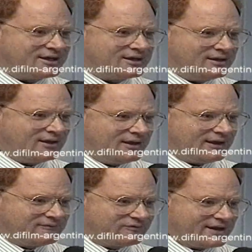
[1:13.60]

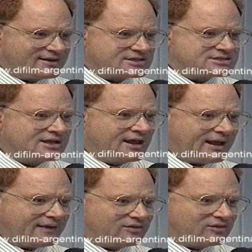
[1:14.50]
checking events,
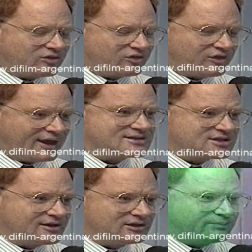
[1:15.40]
and that is
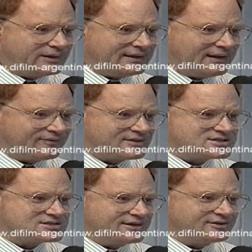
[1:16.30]
going to be
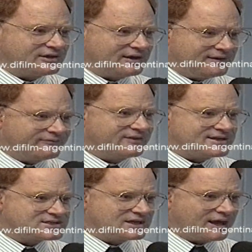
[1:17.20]
the centre
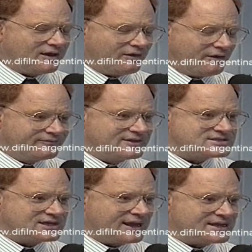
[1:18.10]
of
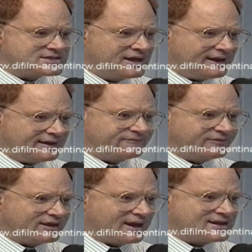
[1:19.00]
this case, if
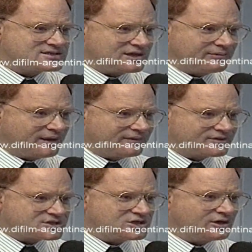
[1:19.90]
the case about
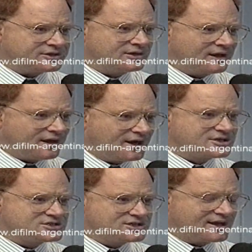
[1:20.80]
the shot
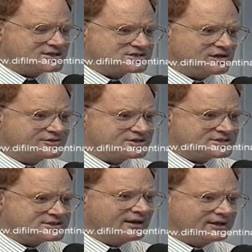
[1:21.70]
Argentine
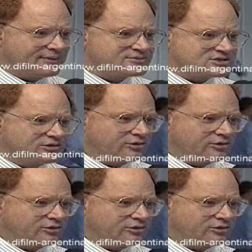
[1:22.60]
soldiers comes to